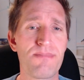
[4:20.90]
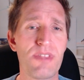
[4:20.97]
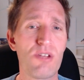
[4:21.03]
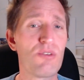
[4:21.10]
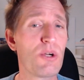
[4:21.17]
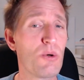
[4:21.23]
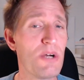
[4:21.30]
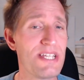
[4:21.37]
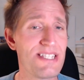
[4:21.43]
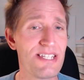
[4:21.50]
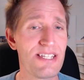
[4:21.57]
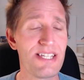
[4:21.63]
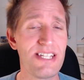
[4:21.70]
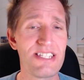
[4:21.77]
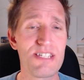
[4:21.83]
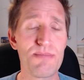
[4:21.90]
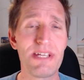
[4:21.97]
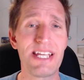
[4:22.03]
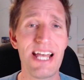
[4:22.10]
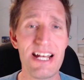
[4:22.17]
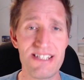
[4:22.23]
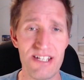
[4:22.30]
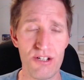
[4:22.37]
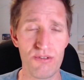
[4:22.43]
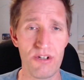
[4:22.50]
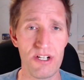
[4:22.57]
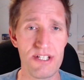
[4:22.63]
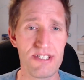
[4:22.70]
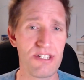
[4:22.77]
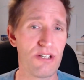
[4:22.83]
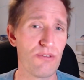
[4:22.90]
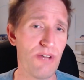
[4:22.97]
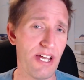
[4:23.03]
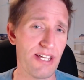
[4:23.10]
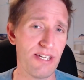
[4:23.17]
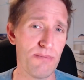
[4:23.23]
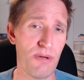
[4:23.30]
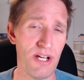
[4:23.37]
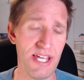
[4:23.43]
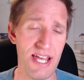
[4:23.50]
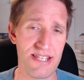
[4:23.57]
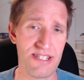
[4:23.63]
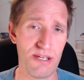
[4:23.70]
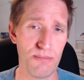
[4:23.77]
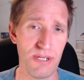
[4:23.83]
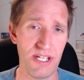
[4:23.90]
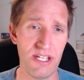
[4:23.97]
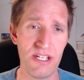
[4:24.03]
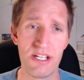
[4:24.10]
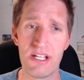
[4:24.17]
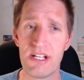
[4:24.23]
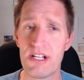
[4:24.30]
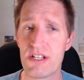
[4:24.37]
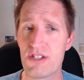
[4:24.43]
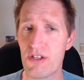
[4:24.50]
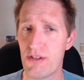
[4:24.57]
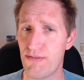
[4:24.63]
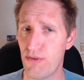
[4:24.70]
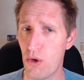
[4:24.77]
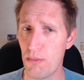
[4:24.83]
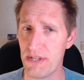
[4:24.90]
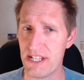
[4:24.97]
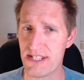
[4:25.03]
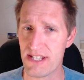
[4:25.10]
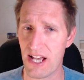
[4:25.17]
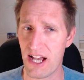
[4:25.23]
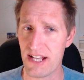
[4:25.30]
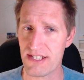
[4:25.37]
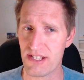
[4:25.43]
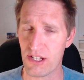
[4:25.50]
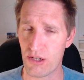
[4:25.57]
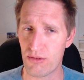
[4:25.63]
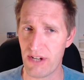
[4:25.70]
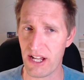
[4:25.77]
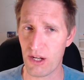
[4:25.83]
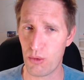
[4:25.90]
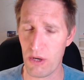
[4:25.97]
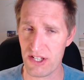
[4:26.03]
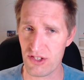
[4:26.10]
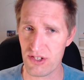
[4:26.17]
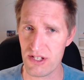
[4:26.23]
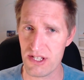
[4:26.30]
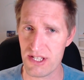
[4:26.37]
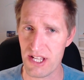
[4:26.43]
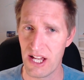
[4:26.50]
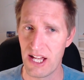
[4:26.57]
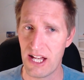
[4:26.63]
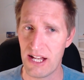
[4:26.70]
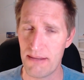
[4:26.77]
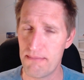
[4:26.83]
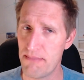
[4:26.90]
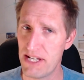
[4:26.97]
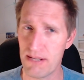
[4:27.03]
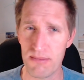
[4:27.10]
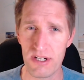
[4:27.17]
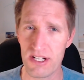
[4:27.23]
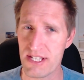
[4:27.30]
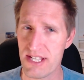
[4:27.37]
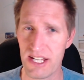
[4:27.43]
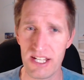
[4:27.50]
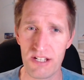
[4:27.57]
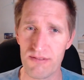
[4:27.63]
The request needs to be categorized correctly by SAP, so the form needs to ask the correct questions and minimize any